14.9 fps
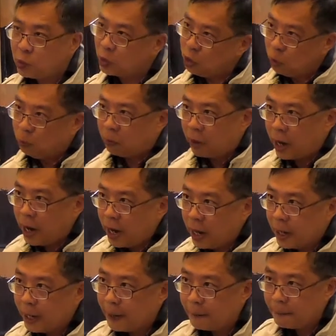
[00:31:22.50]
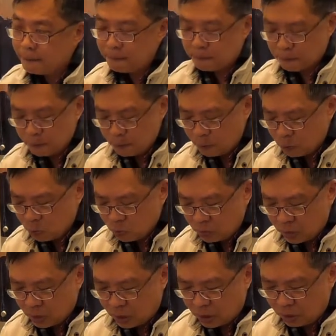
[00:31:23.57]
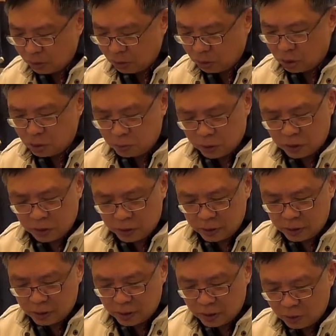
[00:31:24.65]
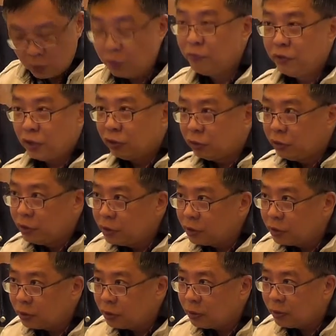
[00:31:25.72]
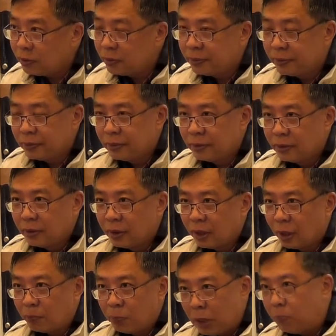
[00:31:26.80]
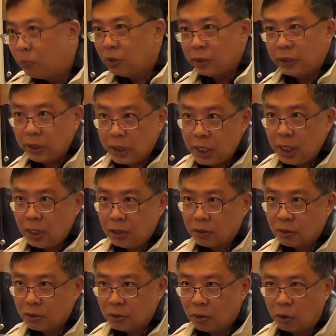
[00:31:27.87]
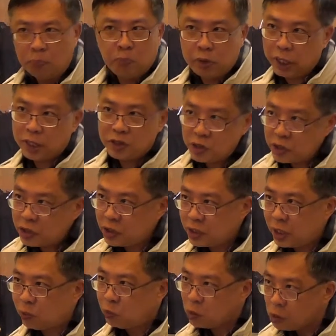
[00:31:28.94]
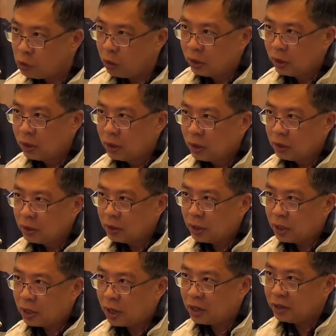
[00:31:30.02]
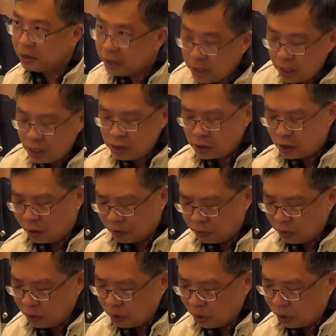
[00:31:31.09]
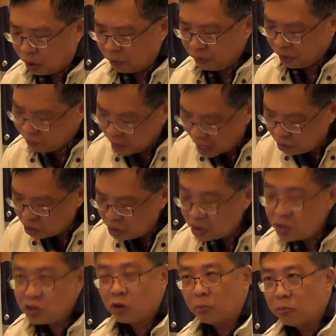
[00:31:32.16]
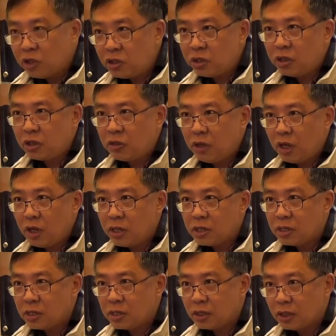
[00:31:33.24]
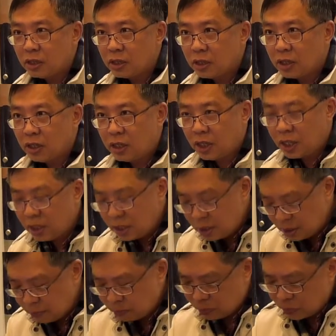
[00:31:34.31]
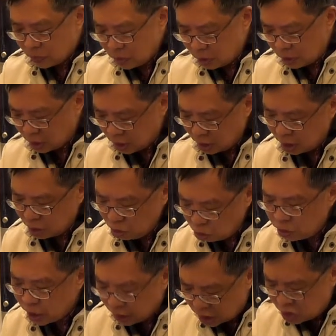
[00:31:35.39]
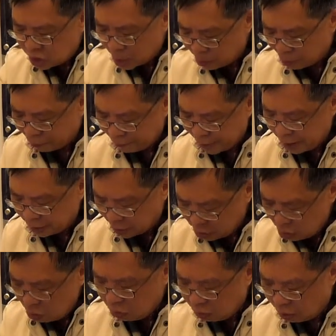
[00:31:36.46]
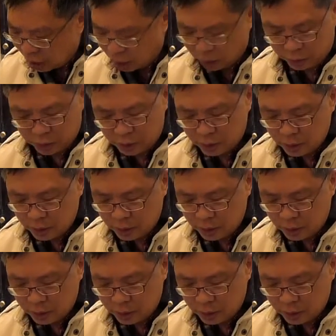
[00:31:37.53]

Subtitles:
When you pray, the Lord will reveal to you people in need or places that are in need of evangelists or missionaries, and then you take the step of faith and you go out,